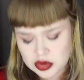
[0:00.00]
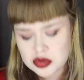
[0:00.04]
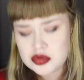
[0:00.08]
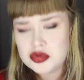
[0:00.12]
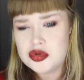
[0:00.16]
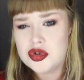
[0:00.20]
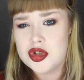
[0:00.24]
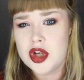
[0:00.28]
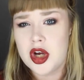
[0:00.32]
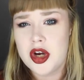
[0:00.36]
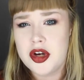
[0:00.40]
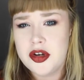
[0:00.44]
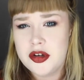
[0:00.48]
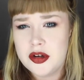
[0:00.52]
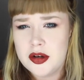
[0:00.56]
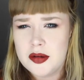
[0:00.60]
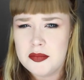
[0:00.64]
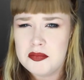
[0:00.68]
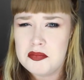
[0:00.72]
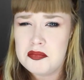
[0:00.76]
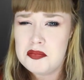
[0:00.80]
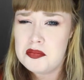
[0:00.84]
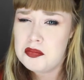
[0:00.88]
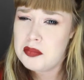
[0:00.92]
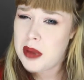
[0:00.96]
Also,
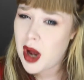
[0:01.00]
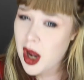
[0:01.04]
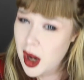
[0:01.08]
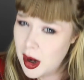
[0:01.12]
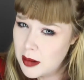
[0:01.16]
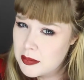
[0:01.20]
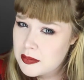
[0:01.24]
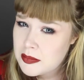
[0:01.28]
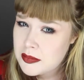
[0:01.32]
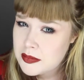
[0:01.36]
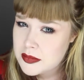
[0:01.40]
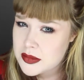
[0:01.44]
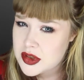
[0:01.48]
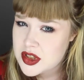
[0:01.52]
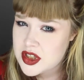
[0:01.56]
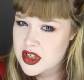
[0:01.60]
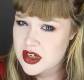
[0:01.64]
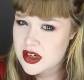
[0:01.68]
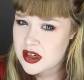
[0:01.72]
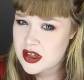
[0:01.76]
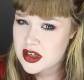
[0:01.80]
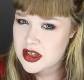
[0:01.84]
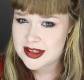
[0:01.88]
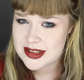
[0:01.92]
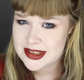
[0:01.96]
pumped.